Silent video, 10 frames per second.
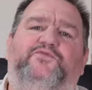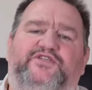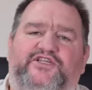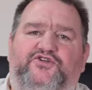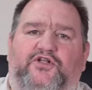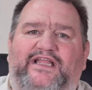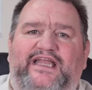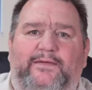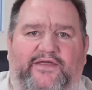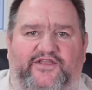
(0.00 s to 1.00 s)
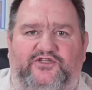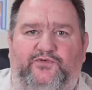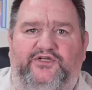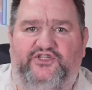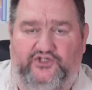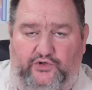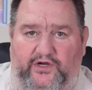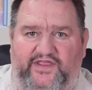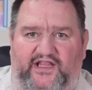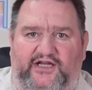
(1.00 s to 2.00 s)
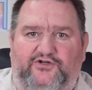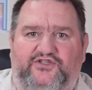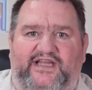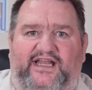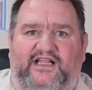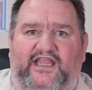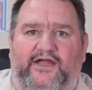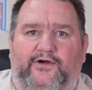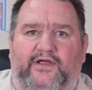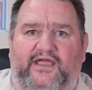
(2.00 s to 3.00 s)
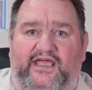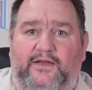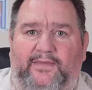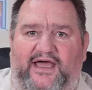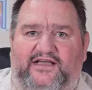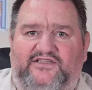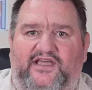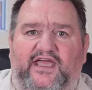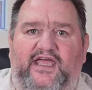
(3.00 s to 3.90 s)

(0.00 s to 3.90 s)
potential cleaning methods would destroy the electrostatic layer in a mask